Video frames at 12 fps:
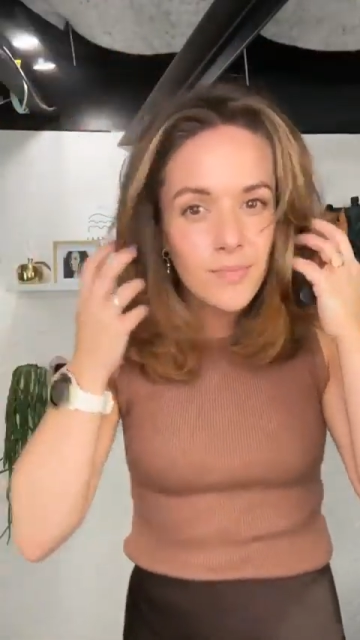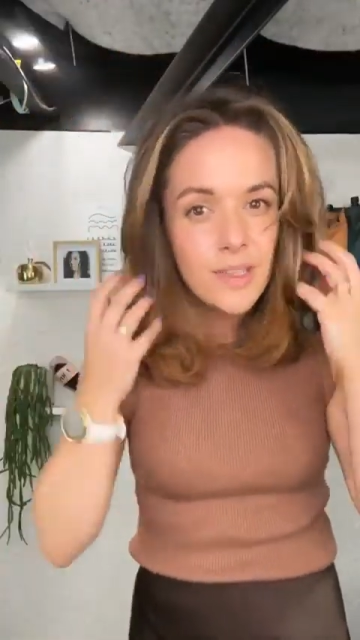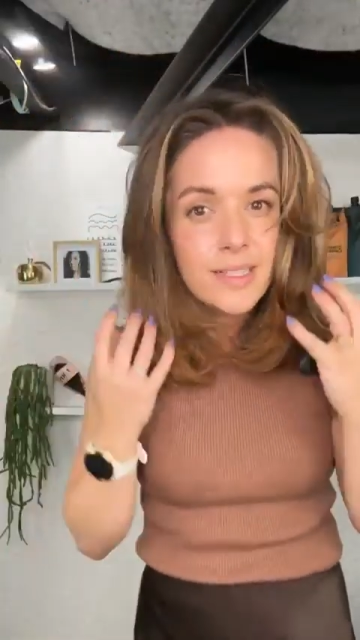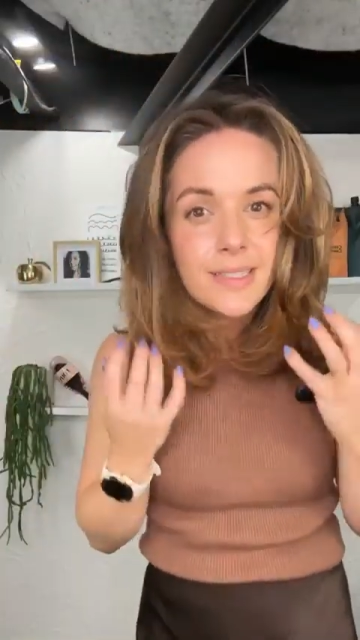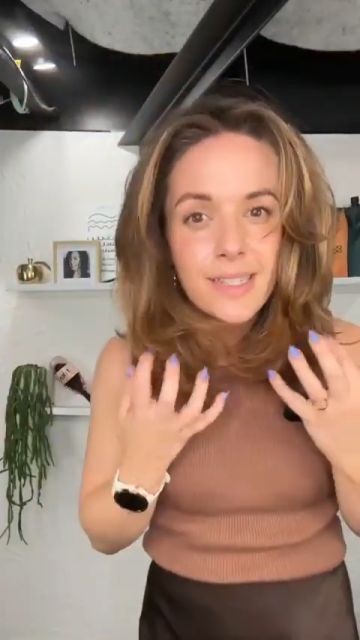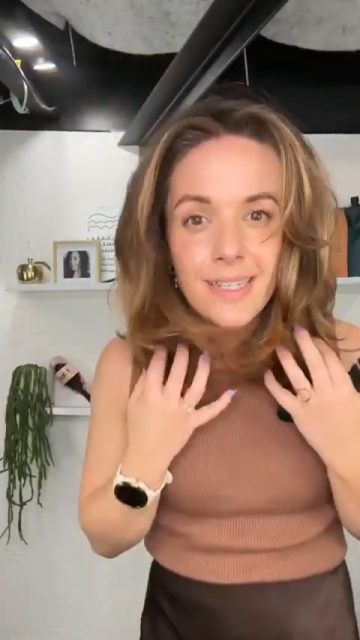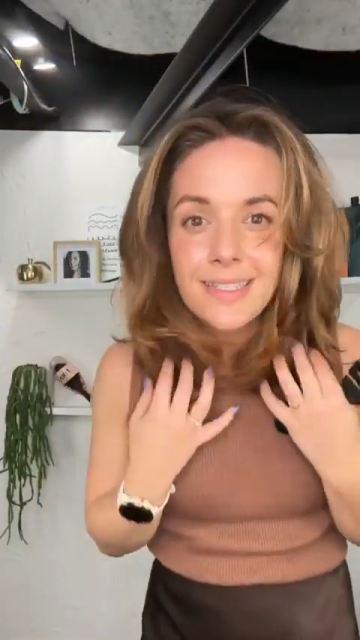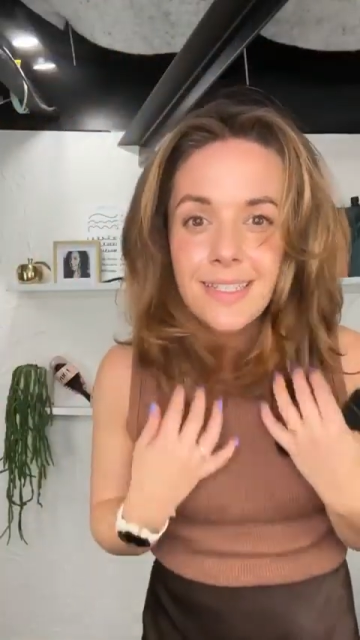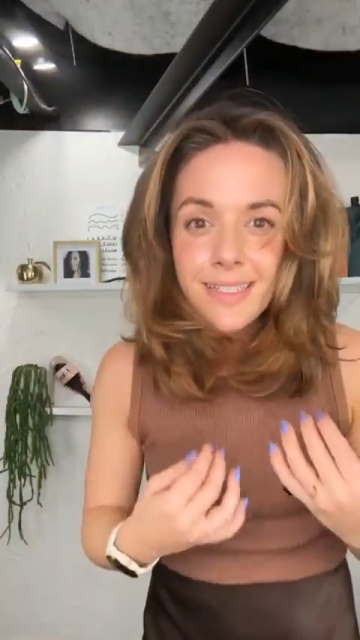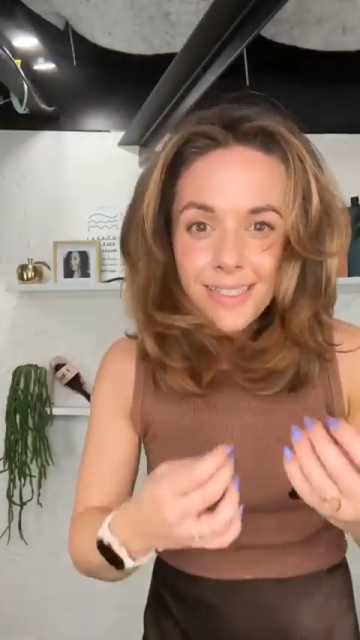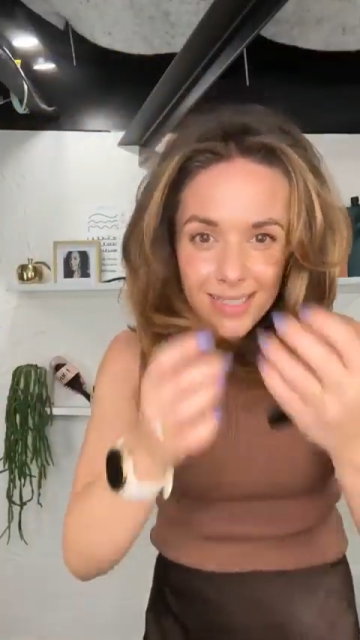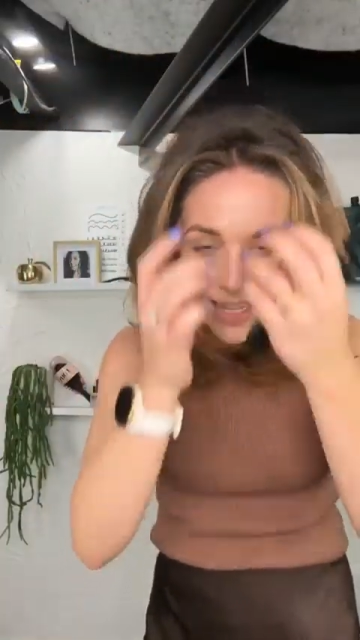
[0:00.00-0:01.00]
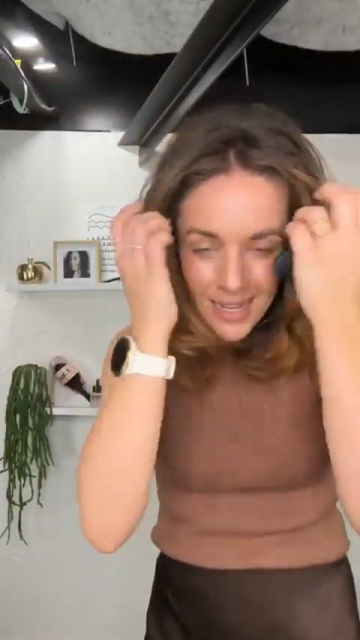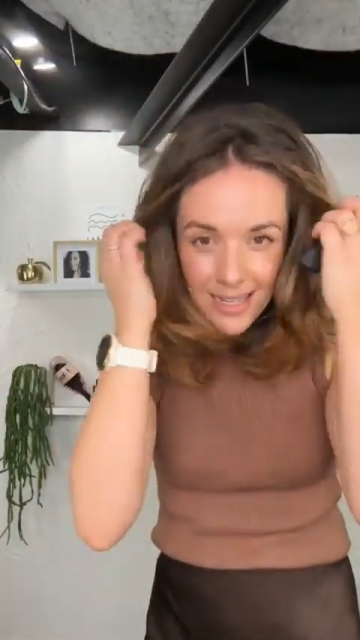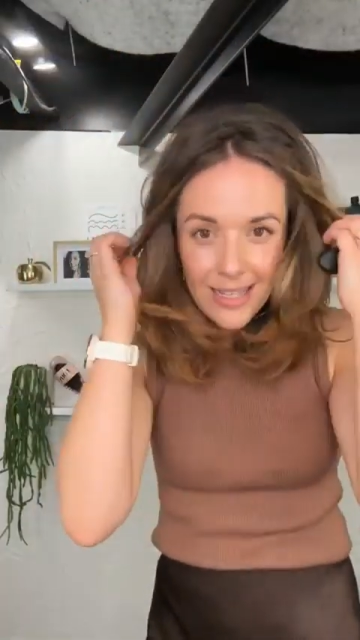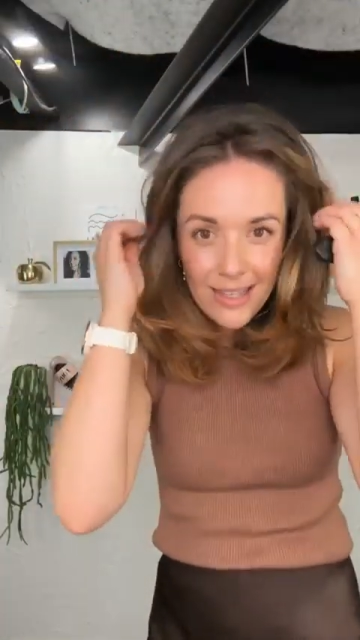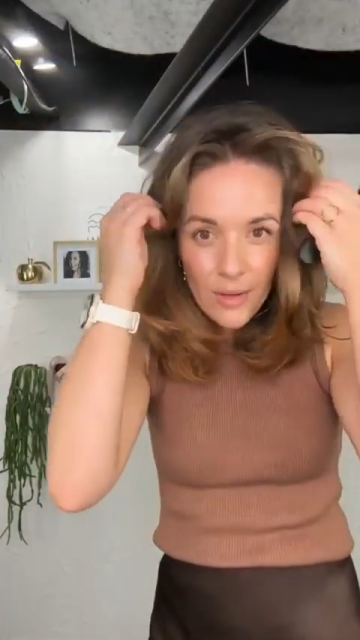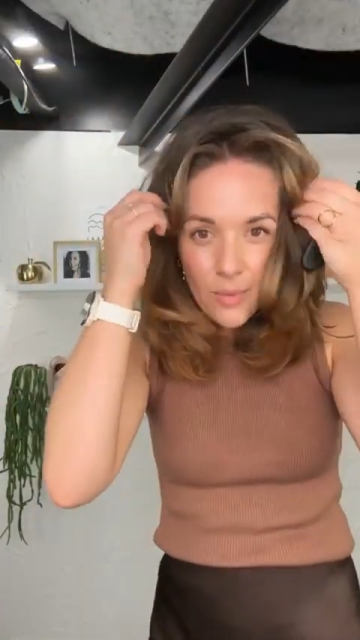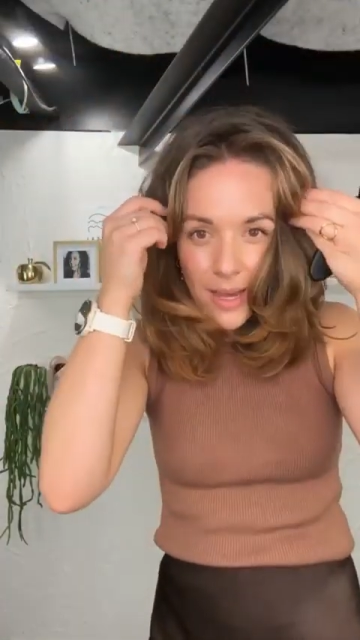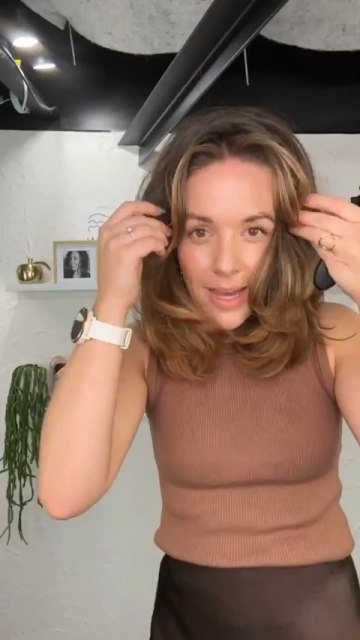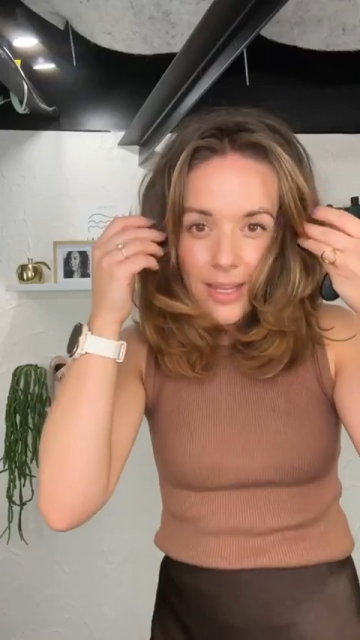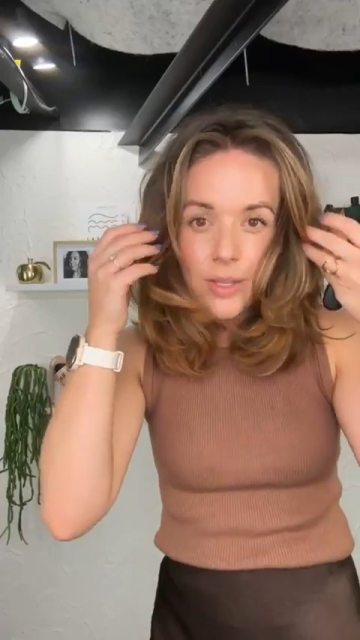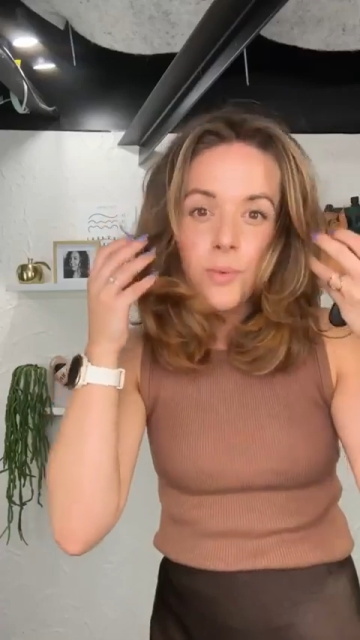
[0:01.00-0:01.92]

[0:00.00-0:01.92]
This is exactly the way